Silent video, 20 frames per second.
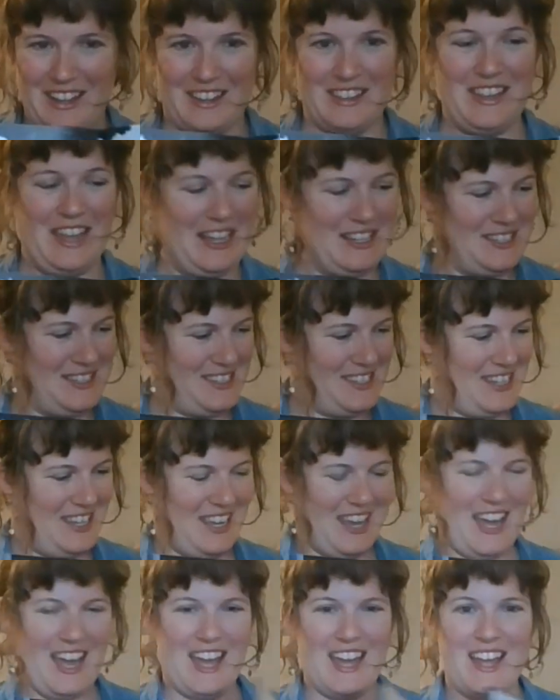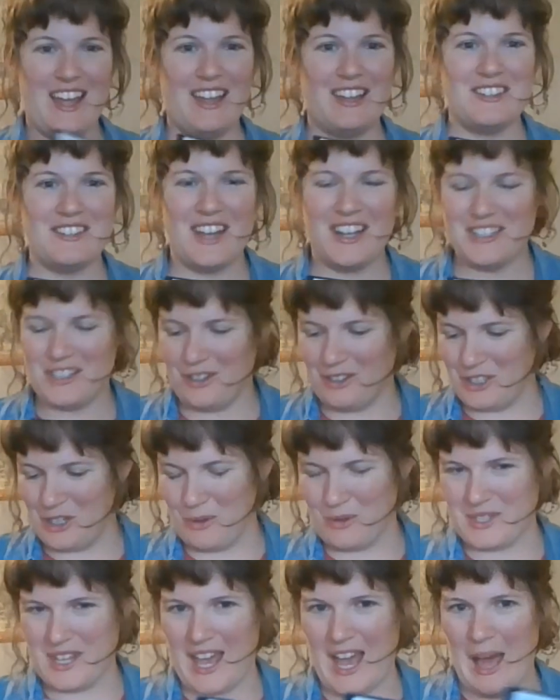That's the end. I told you it
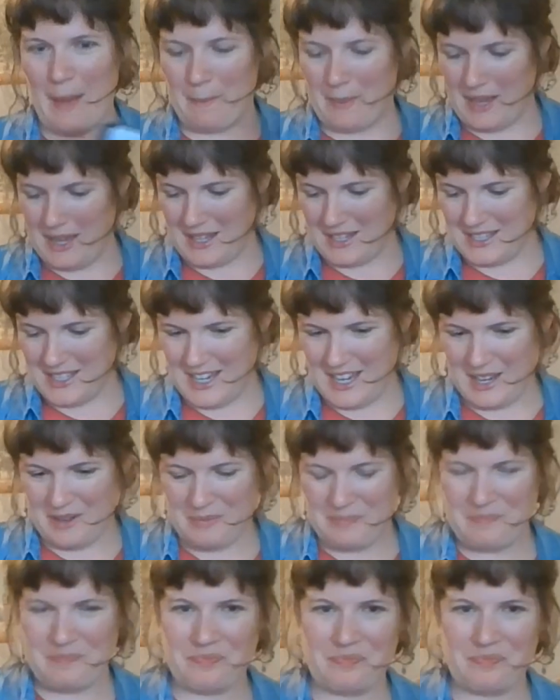was a happy ending.